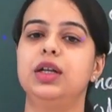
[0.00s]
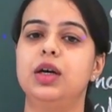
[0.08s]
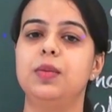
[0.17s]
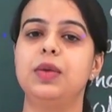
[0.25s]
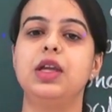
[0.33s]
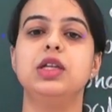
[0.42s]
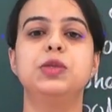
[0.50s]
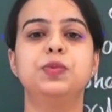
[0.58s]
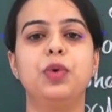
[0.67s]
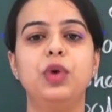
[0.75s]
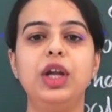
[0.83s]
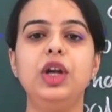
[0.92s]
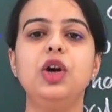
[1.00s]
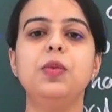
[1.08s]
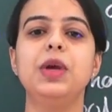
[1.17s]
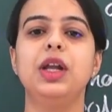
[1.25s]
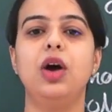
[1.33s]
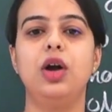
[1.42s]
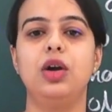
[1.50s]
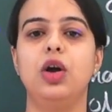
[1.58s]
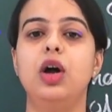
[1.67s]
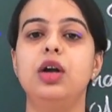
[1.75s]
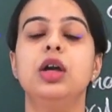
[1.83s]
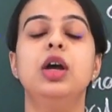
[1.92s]
term is polynomial or
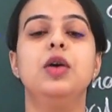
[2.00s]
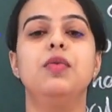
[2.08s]
not,